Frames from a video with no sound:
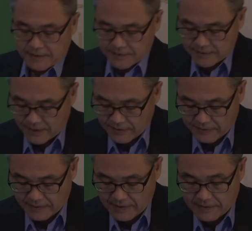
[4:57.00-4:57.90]

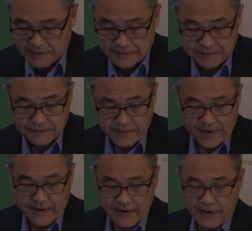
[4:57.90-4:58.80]
So
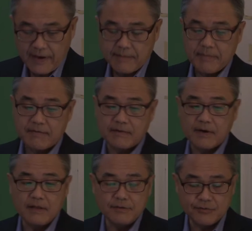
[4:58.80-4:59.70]
here, and
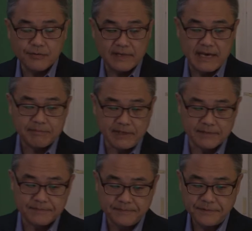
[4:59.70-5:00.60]
methodology you adapted.
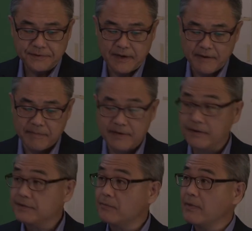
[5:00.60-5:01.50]
So
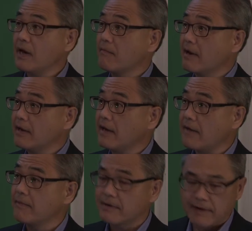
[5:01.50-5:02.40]
because we are running
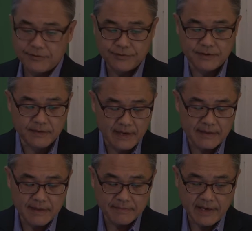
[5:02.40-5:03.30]
a regression,
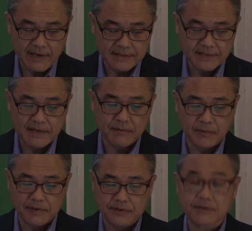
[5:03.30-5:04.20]
and the data set
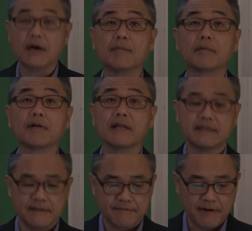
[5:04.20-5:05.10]
was
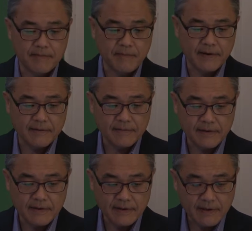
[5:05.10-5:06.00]
collected from
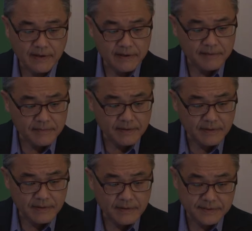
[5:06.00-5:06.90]
the
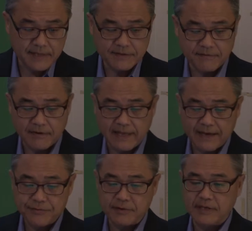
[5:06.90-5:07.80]
Center for
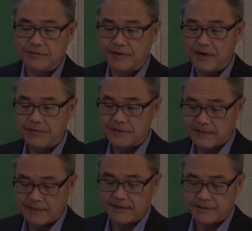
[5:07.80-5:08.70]
National Education
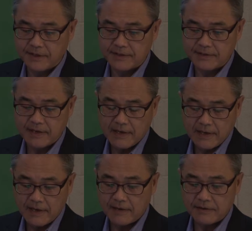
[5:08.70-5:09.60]
Statistics,
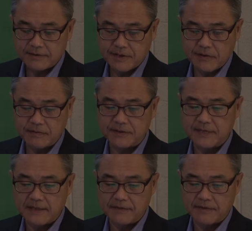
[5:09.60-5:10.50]
and also the
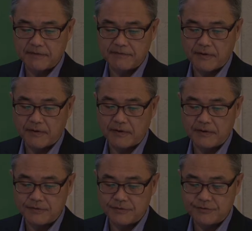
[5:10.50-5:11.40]
Center for
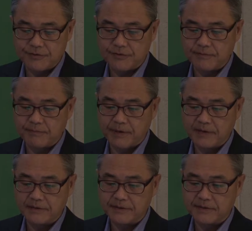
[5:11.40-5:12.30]
Nutrition
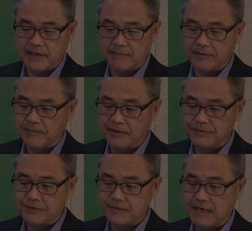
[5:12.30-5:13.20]
Policy and
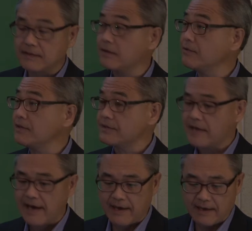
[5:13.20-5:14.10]
Promotion at the
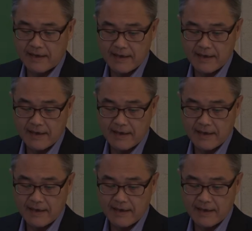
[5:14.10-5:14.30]
USDA.